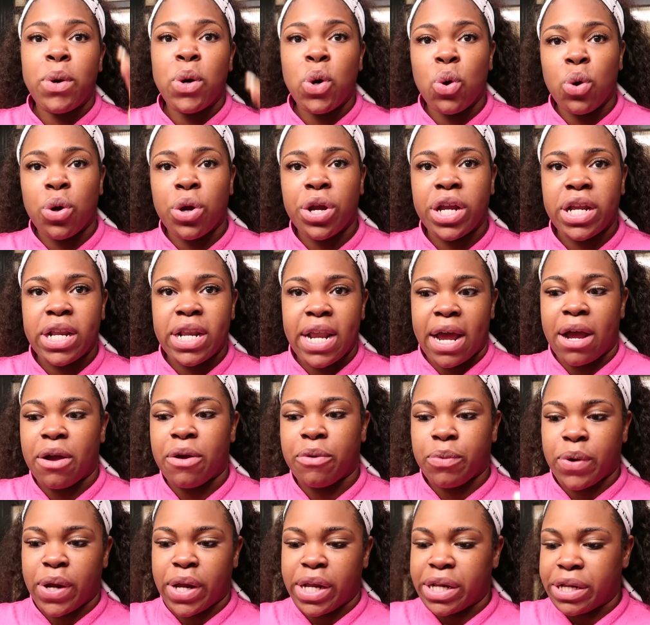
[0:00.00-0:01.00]
pouring
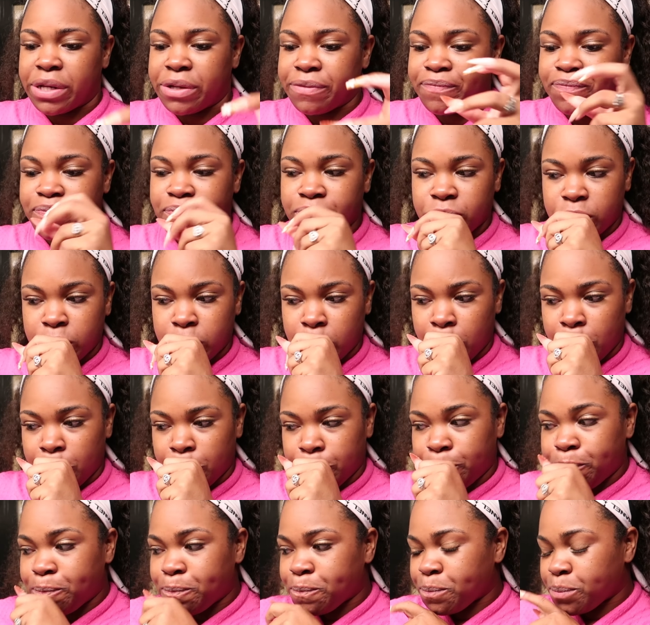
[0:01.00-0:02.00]
down raining.
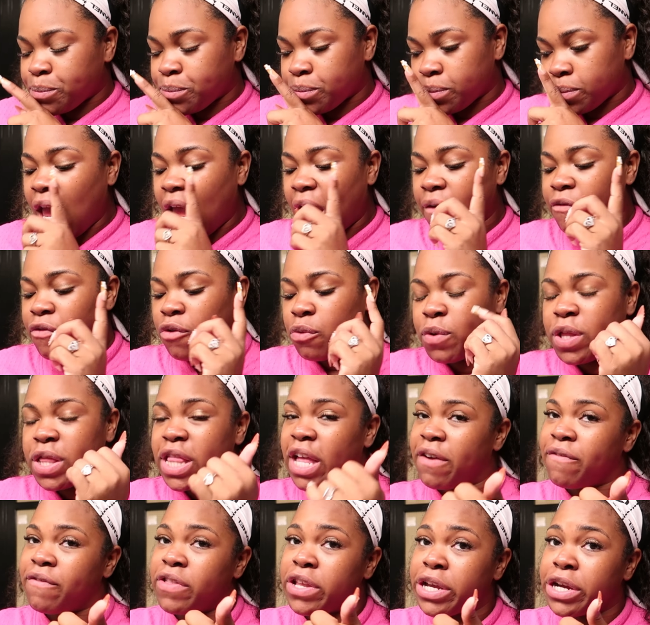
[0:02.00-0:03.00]
So after we
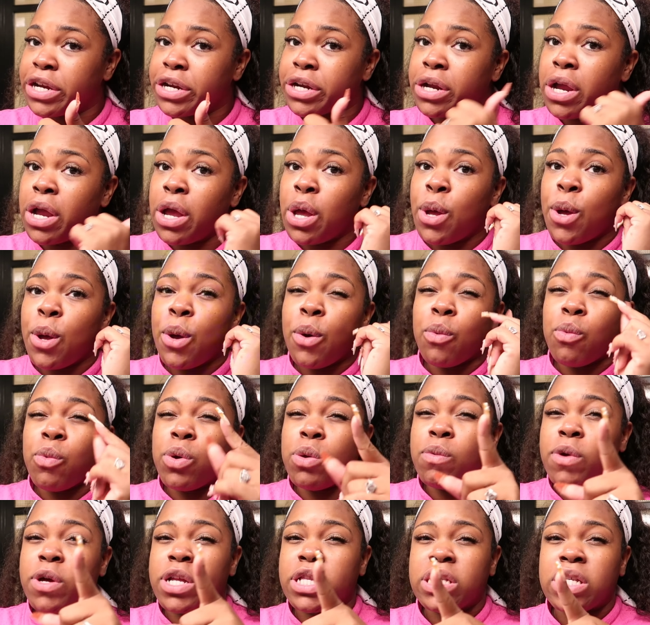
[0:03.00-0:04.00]
left there,
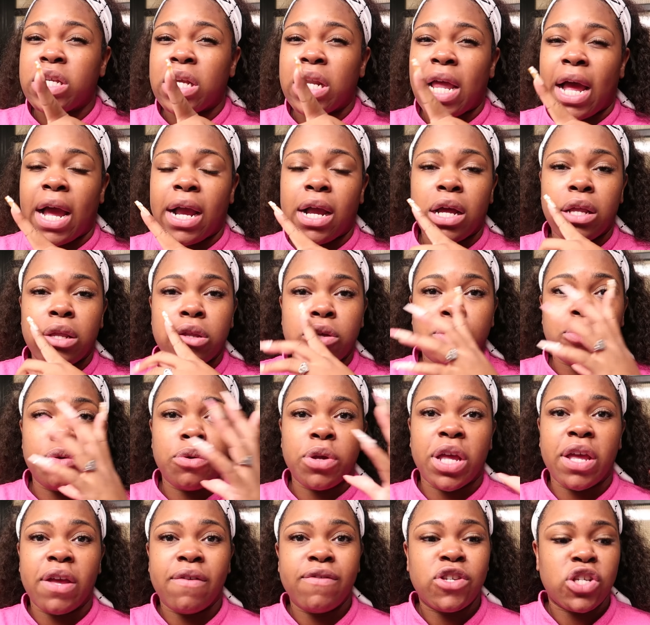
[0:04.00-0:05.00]
we went to like a
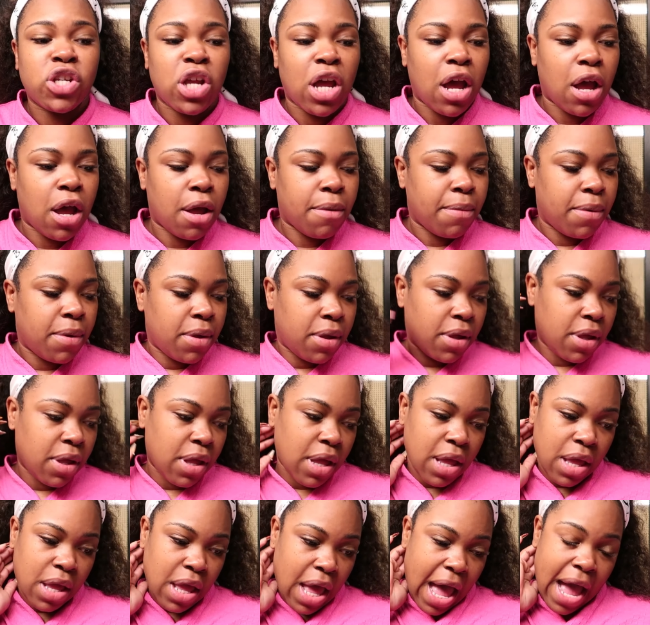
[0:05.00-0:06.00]
little gift shop.
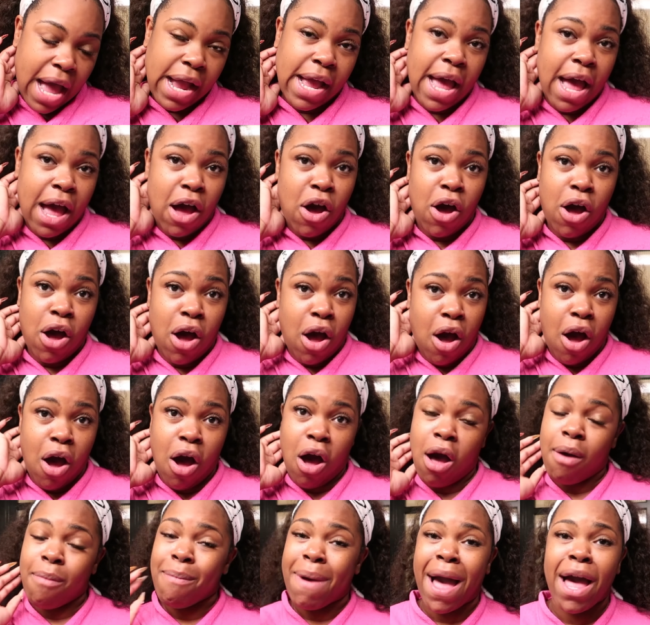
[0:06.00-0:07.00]
I got
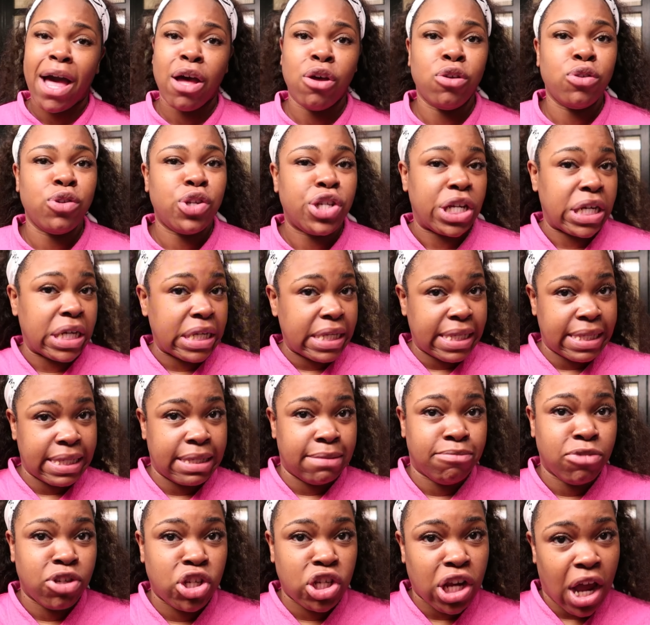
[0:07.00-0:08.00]
all my hoochies,
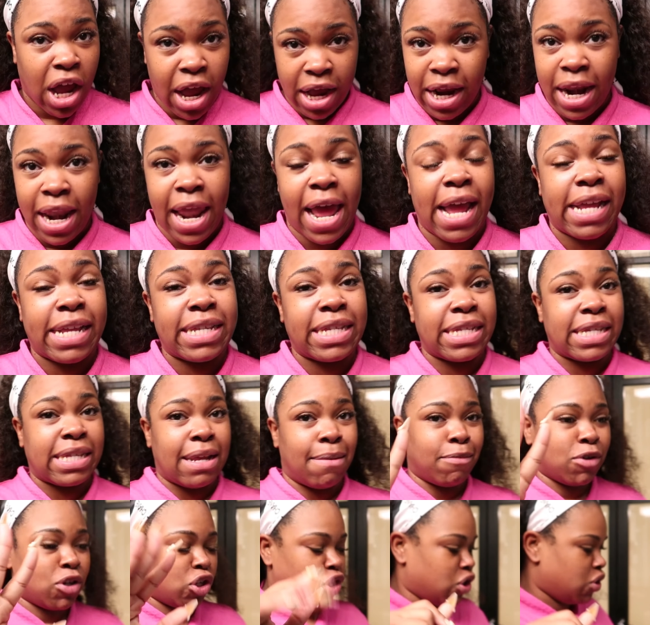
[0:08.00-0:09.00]
some shot glasses,
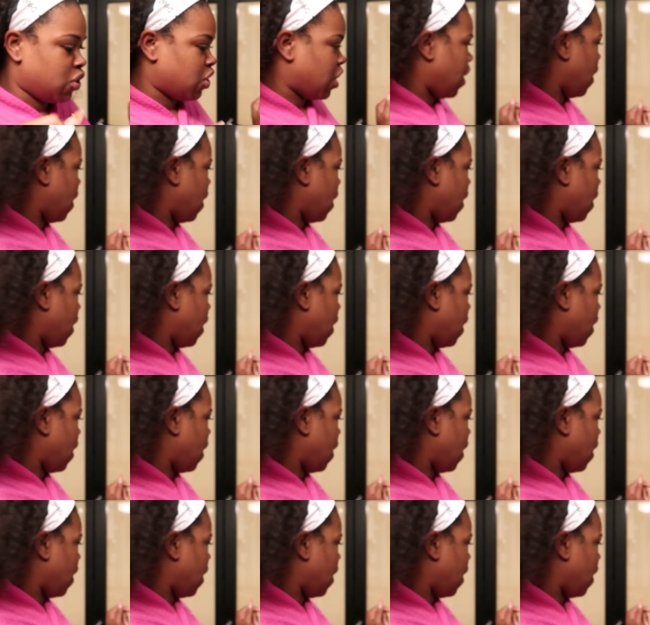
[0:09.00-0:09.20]
I'm gonna show